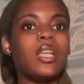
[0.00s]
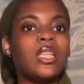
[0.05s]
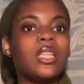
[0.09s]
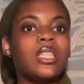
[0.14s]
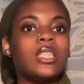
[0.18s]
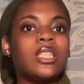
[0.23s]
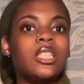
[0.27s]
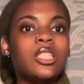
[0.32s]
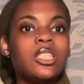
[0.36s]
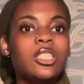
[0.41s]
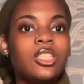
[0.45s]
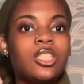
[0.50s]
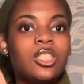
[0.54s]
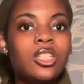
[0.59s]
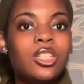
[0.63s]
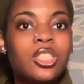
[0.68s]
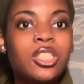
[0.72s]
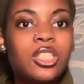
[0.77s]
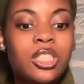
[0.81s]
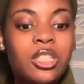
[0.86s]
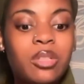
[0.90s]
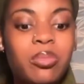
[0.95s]
this shirt
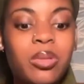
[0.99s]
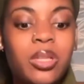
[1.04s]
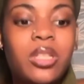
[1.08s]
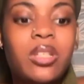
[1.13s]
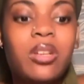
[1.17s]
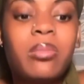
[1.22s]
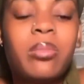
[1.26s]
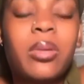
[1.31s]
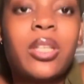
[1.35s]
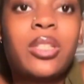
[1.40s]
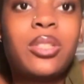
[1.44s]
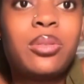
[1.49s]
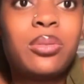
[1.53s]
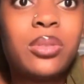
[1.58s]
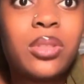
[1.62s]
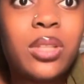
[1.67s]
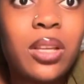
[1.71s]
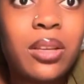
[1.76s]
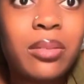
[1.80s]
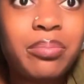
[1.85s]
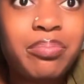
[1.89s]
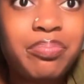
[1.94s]
should be done by
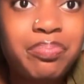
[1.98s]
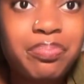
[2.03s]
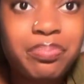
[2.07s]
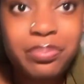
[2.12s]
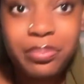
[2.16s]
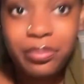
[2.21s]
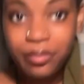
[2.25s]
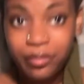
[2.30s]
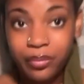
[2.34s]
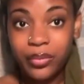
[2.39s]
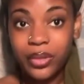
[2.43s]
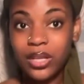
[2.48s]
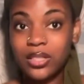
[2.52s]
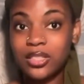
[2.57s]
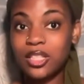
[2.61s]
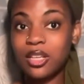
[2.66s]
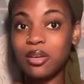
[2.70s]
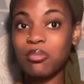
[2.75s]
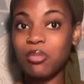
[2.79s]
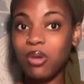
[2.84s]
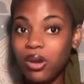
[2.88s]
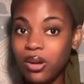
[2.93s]
Tuesday.
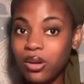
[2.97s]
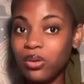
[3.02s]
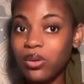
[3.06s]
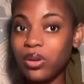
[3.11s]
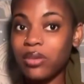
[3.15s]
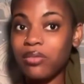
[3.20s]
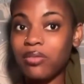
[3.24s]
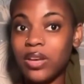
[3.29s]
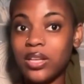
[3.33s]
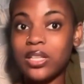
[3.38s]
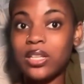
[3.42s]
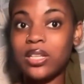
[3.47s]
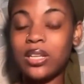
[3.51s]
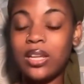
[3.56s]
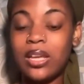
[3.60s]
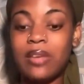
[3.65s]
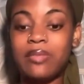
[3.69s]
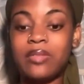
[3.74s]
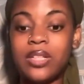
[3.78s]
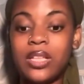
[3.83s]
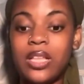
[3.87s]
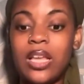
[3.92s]
Tomorrow, if I didn't
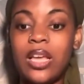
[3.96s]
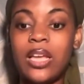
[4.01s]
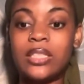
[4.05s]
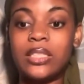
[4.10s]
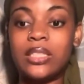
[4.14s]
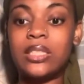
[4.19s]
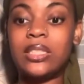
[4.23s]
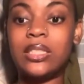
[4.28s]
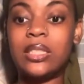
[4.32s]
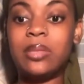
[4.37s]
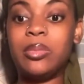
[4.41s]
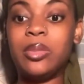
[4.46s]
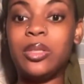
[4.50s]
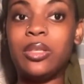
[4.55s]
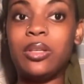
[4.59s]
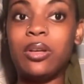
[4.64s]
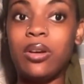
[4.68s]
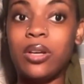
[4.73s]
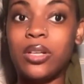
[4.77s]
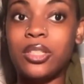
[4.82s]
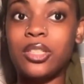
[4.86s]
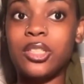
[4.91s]
have class and
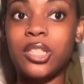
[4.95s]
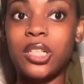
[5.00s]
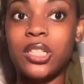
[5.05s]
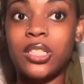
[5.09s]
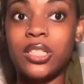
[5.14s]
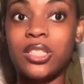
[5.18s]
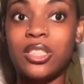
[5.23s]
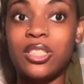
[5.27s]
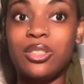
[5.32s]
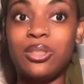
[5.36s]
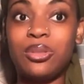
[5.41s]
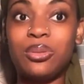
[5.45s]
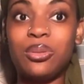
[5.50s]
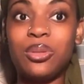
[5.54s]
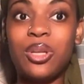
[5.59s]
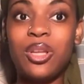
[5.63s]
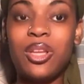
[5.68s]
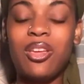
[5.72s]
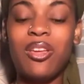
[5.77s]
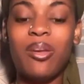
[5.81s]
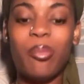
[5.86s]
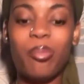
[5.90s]
CPR instructing to do.
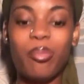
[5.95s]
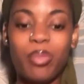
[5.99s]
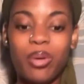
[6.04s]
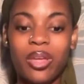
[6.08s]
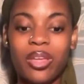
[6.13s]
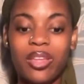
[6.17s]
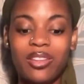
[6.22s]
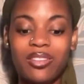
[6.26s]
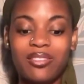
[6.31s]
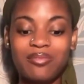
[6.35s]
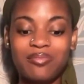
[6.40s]
But